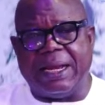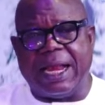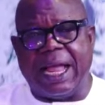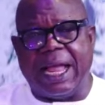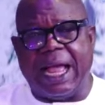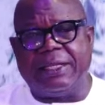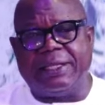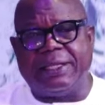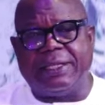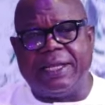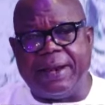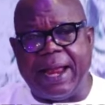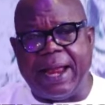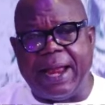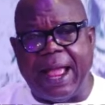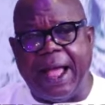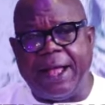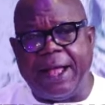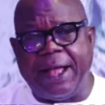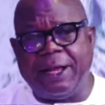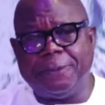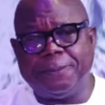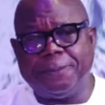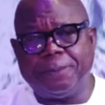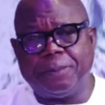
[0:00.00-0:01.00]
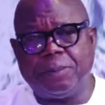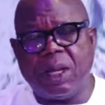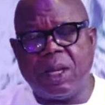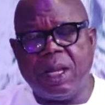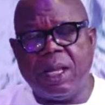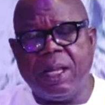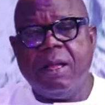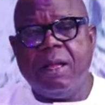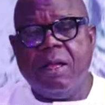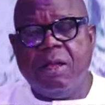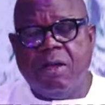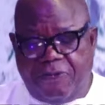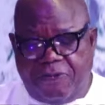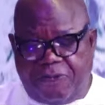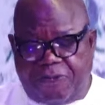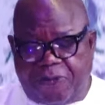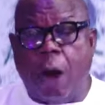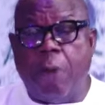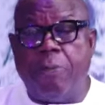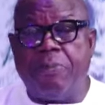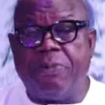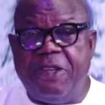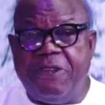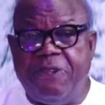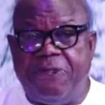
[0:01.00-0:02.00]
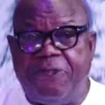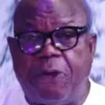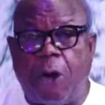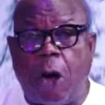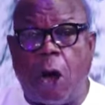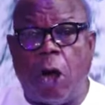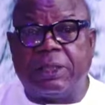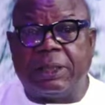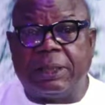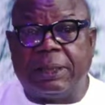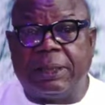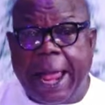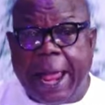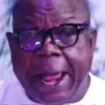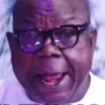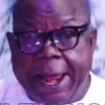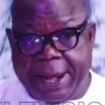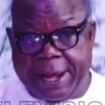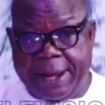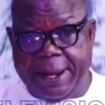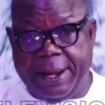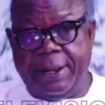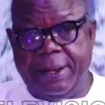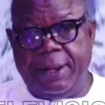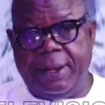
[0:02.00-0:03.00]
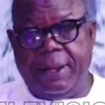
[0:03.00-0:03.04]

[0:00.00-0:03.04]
in Nigeria, from the first day,